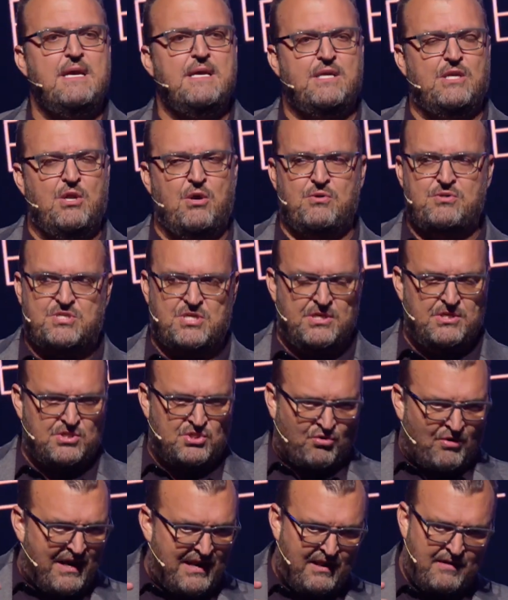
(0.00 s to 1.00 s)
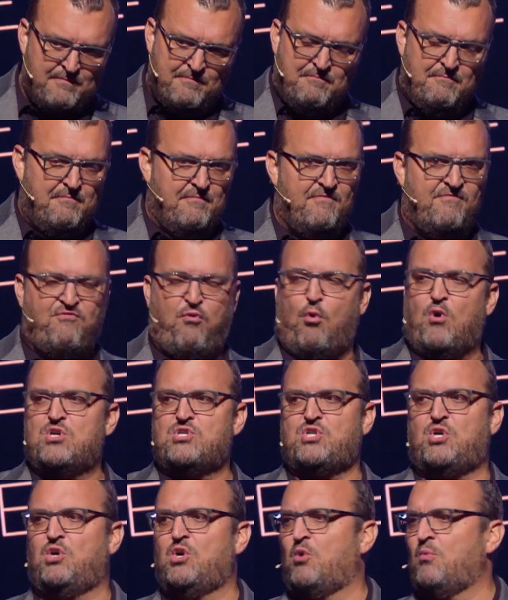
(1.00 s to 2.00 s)
you know, to try to
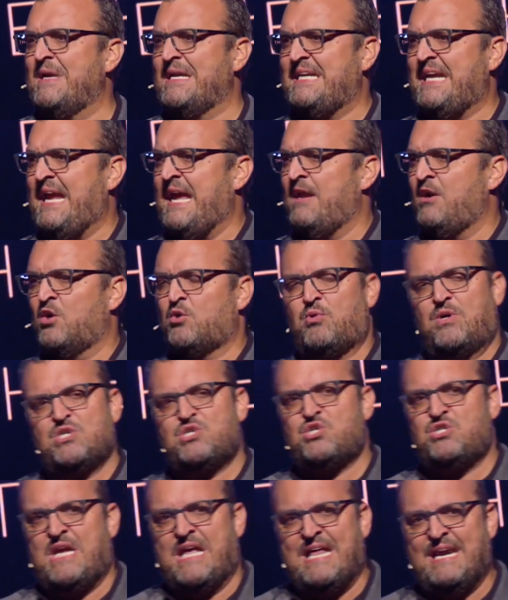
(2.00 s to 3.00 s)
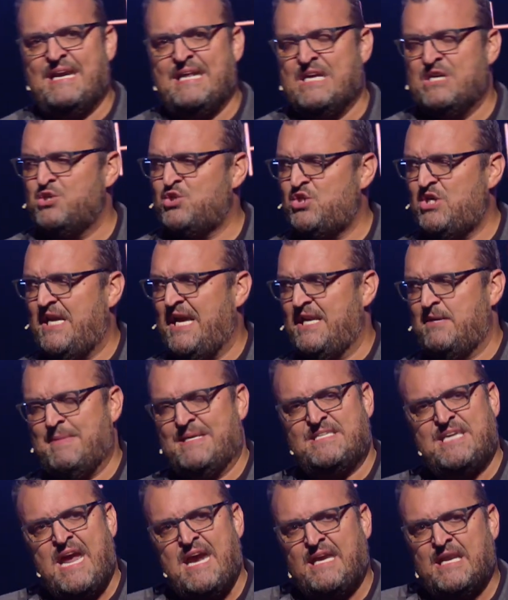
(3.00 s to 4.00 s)
force her to recant her Christianity, and she had to be
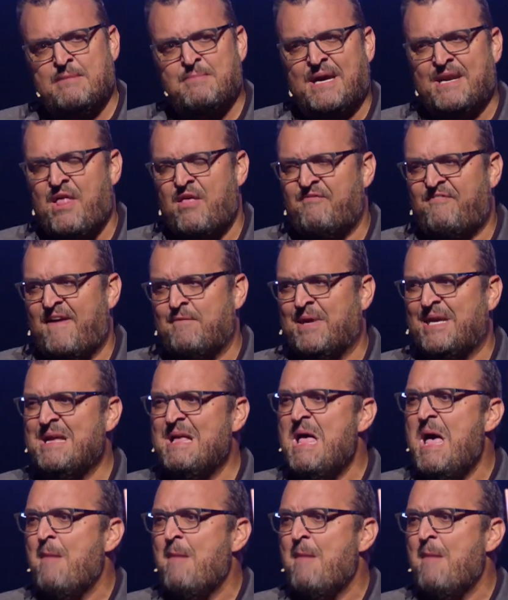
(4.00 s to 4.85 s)
taken in by another family.